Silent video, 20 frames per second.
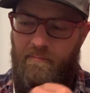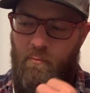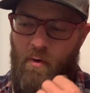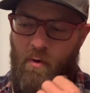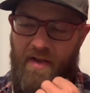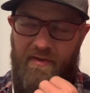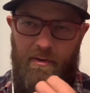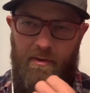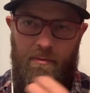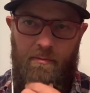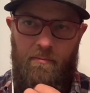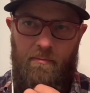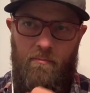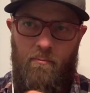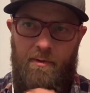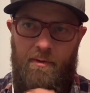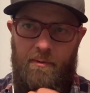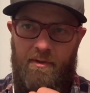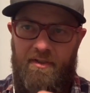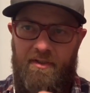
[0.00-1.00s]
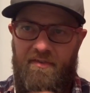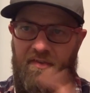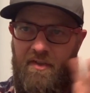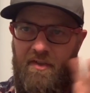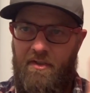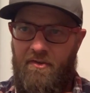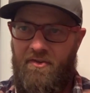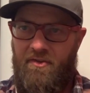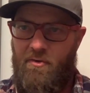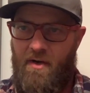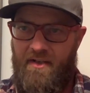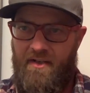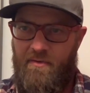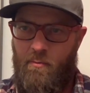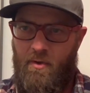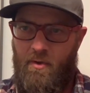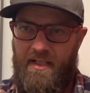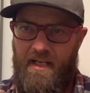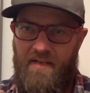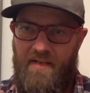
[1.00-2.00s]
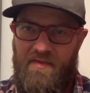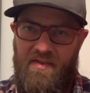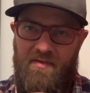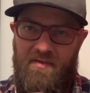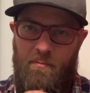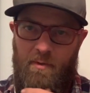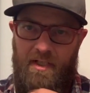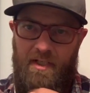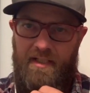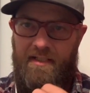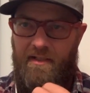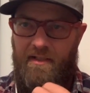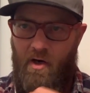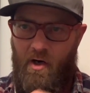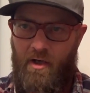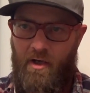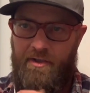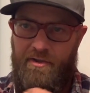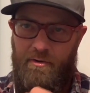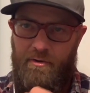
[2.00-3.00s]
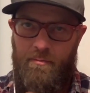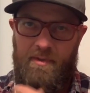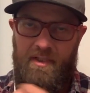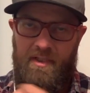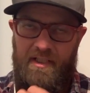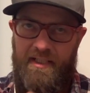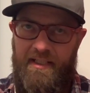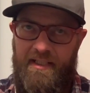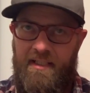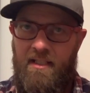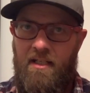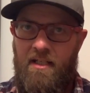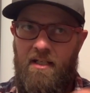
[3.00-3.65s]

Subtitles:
whether we were going to see a strength workout this week, and arguably